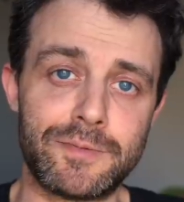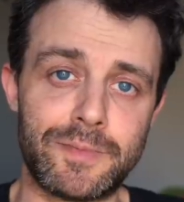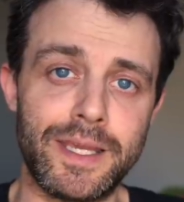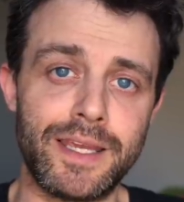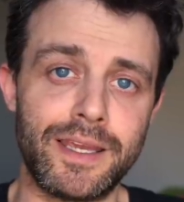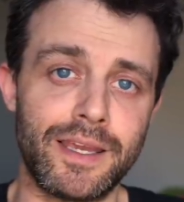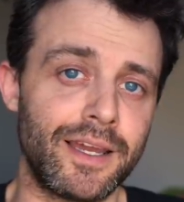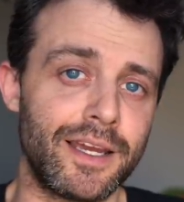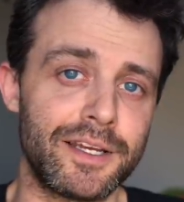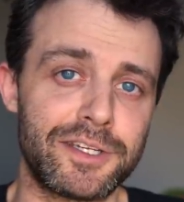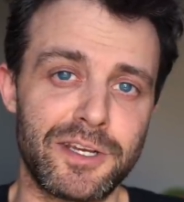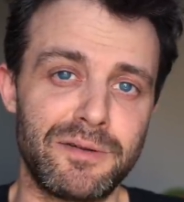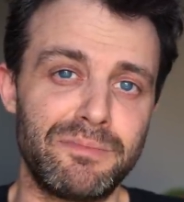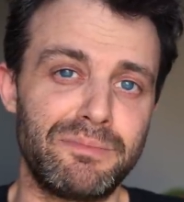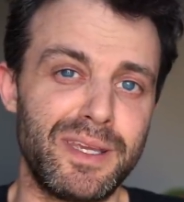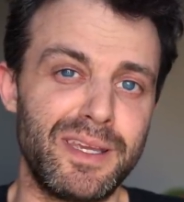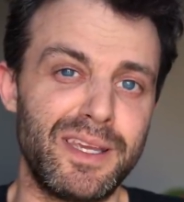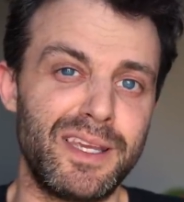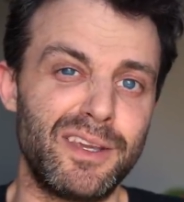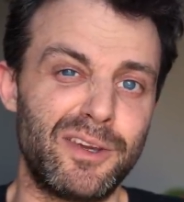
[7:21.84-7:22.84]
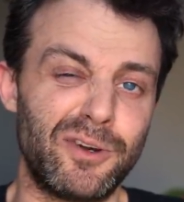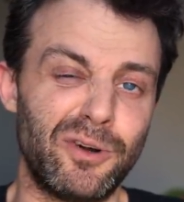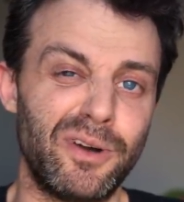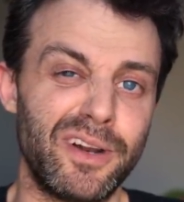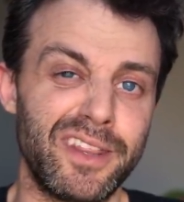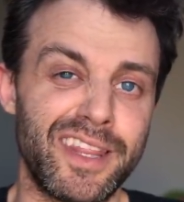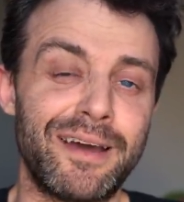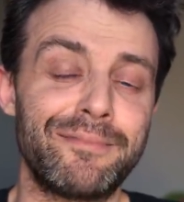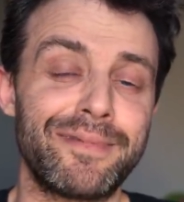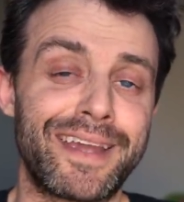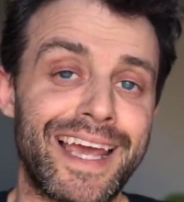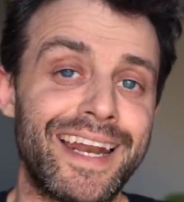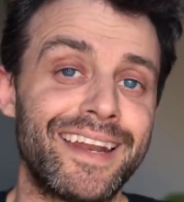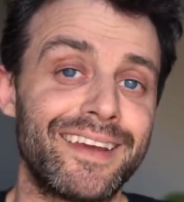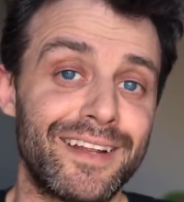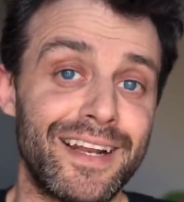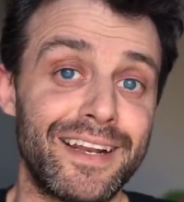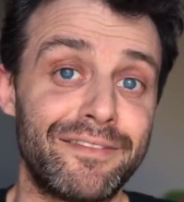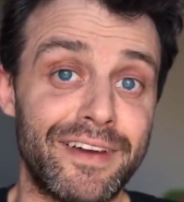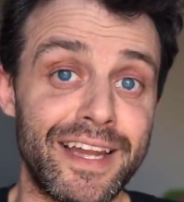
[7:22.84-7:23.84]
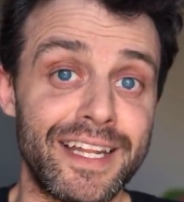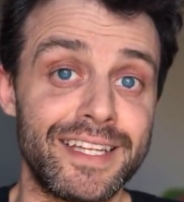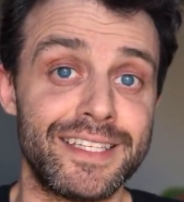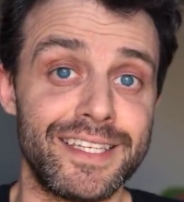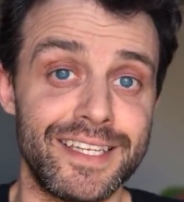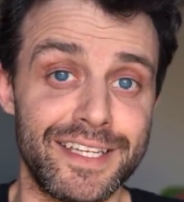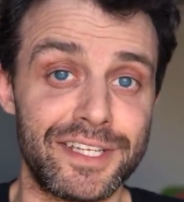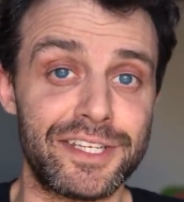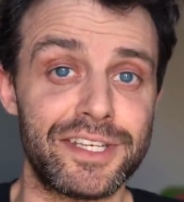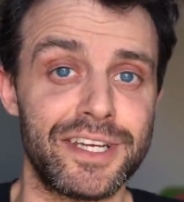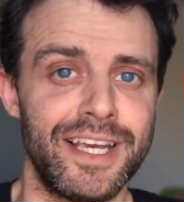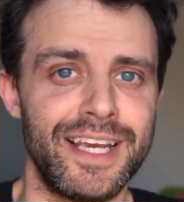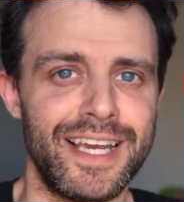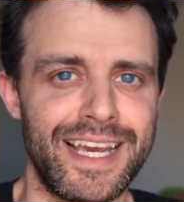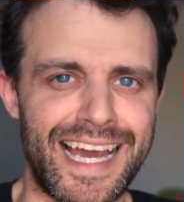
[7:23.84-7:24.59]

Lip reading: speaking, I shouldn't be calling that mechanical advantage,